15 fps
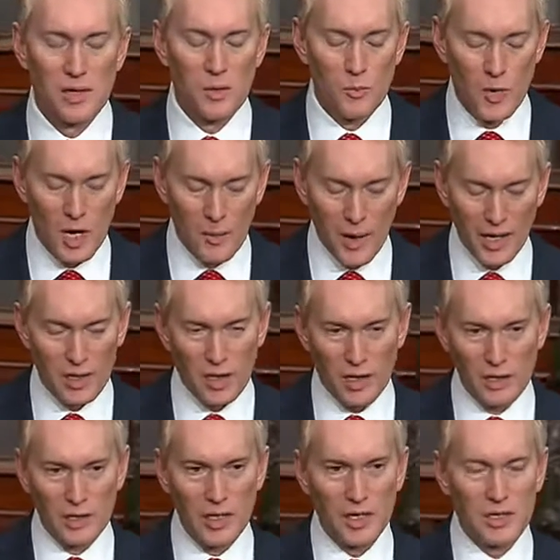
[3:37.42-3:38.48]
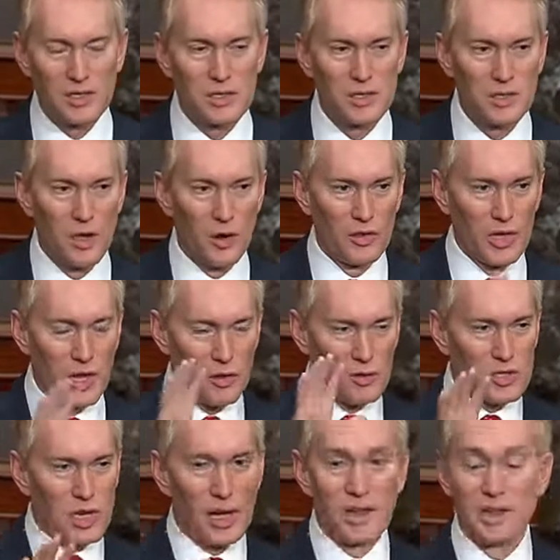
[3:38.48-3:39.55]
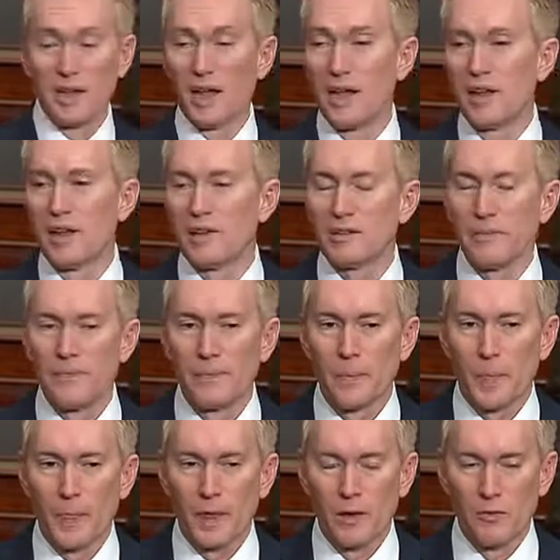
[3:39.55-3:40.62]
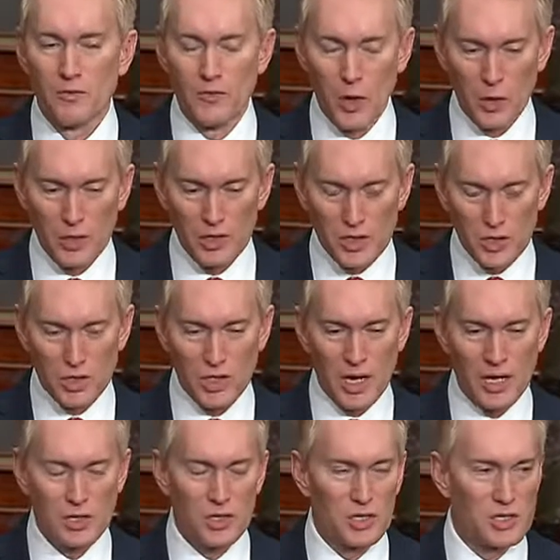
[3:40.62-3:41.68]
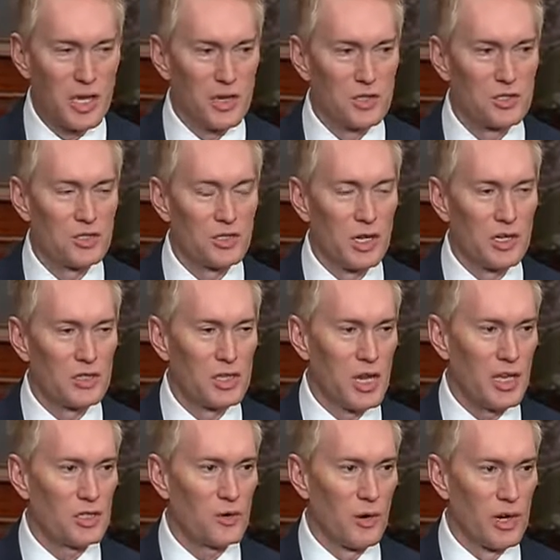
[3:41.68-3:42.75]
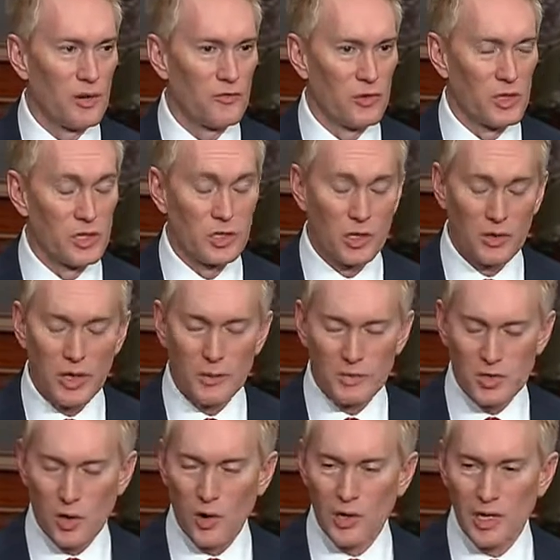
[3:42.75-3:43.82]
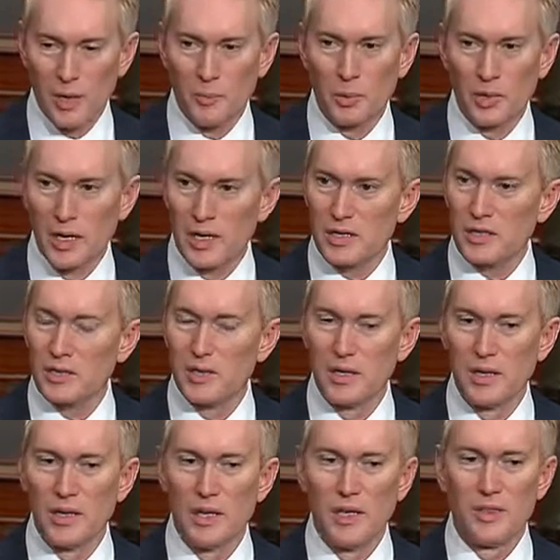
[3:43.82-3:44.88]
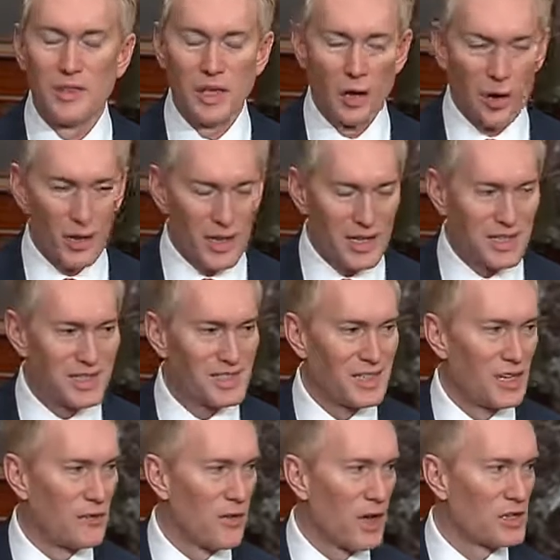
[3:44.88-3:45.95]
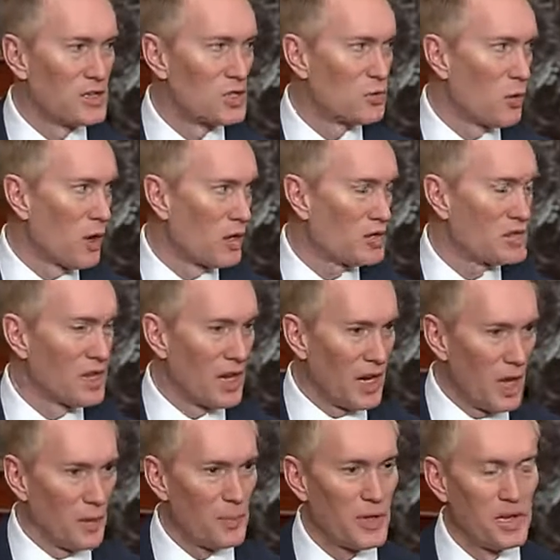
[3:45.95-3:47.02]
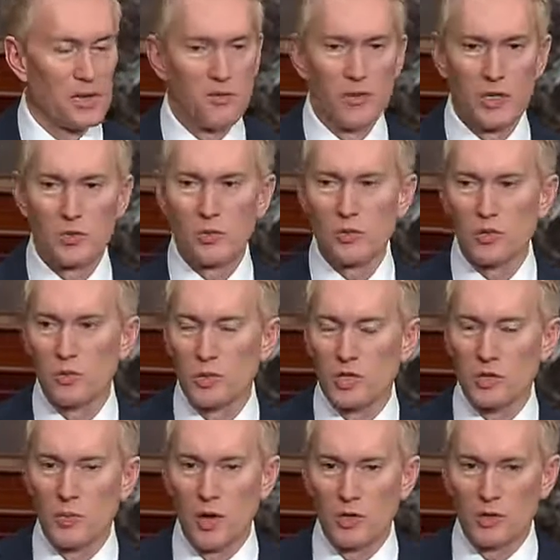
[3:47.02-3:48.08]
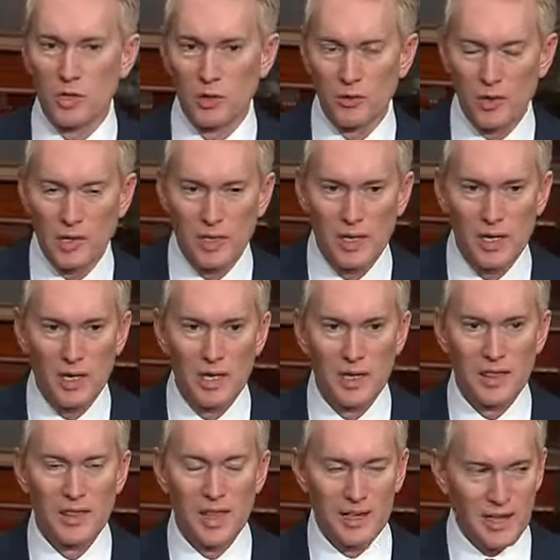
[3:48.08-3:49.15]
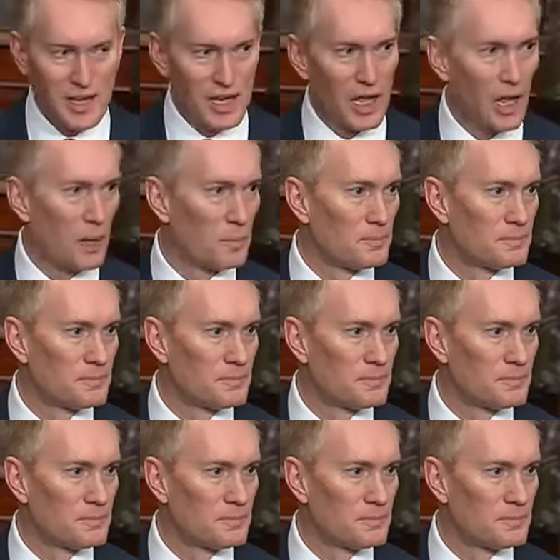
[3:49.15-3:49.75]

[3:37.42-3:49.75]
Many of my colleagues on the other side of the aisle voted to change the child tax credit for this year that was already in place, that already incentivizes work, that help individuals with small children that need help.